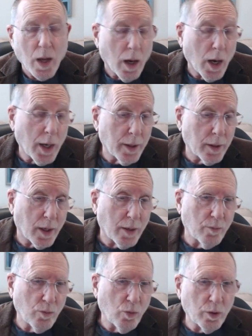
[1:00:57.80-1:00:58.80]

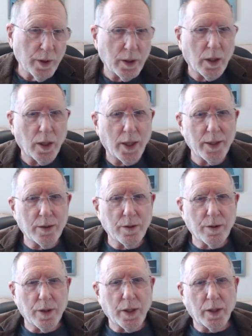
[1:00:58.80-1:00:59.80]
I'm more inclined to
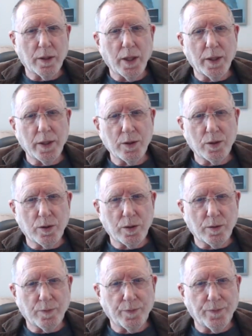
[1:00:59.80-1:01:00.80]
think that it's